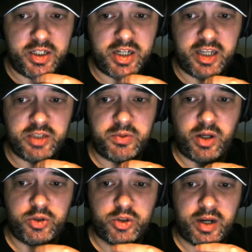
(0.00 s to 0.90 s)
James, with
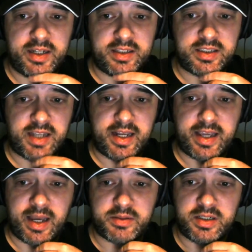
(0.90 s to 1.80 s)
no Trent and Salah
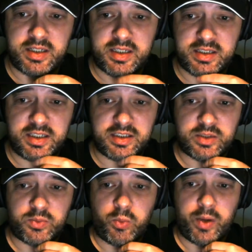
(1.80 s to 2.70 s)
captain this season
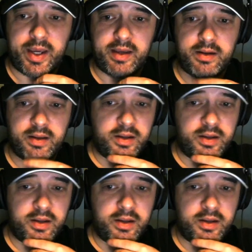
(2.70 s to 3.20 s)
is weird.